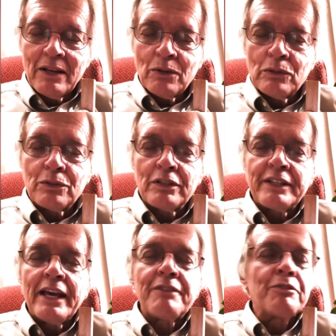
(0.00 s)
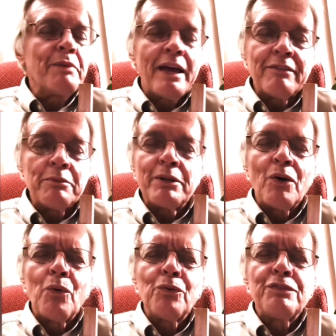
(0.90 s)
O Lord, look down from heaven,
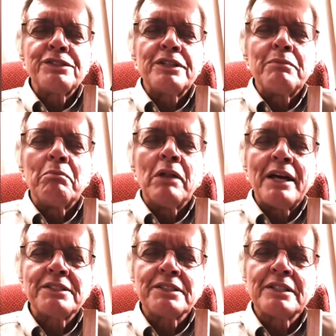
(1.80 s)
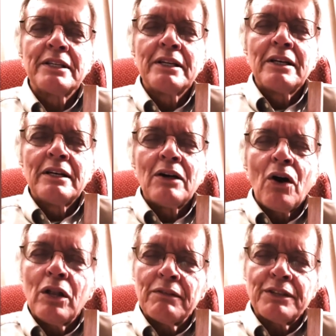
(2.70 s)
behold, visit and bless
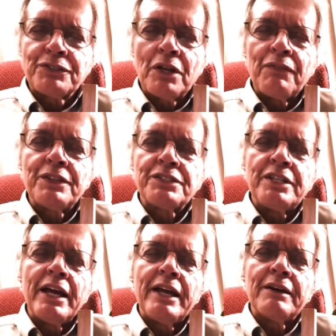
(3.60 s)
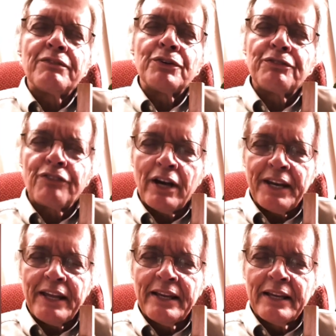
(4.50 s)
all of us on this day of Good
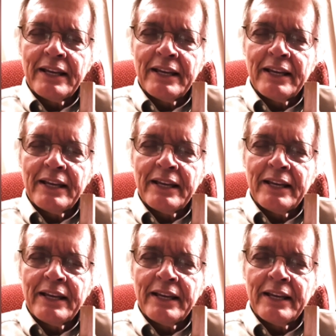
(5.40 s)
Friday,